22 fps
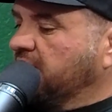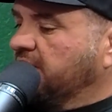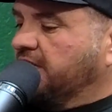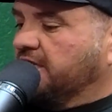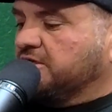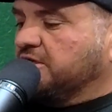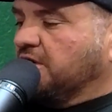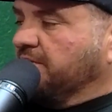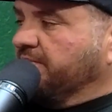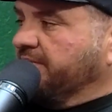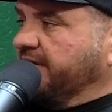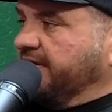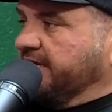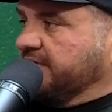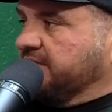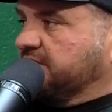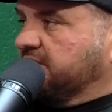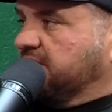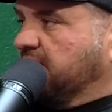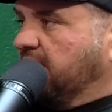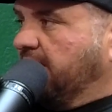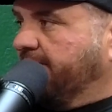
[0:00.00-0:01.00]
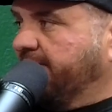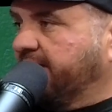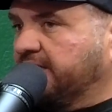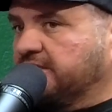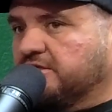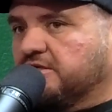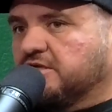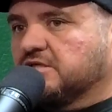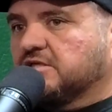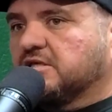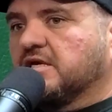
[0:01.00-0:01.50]
It's all mixed. I
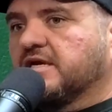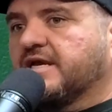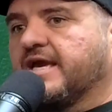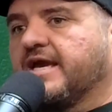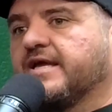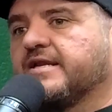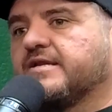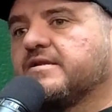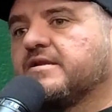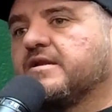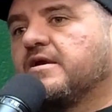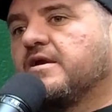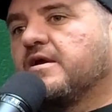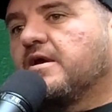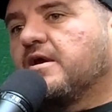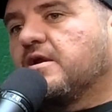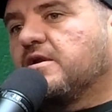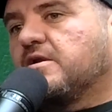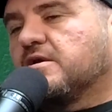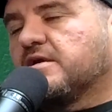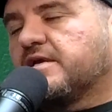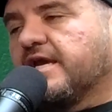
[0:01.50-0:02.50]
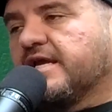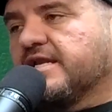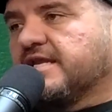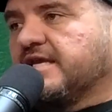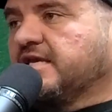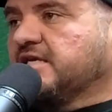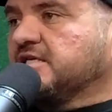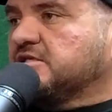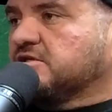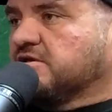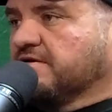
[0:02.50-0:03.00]
mean, just look at
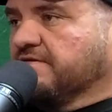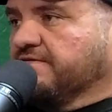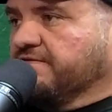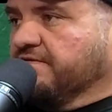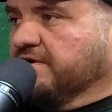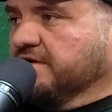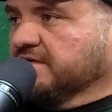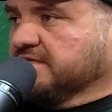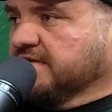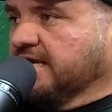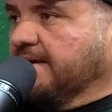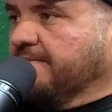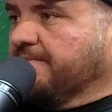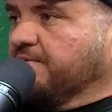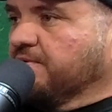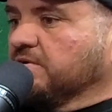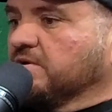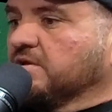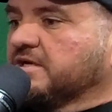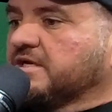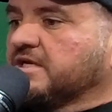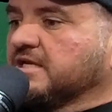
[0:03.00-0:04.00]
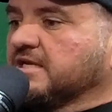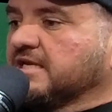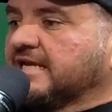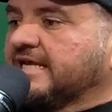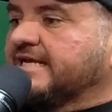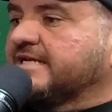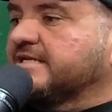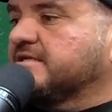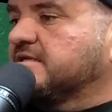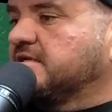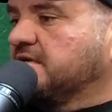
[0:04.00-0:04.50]
Easter, for example. Look at
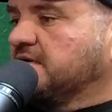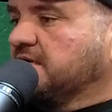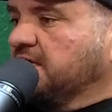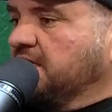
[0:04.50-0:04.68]
Lent.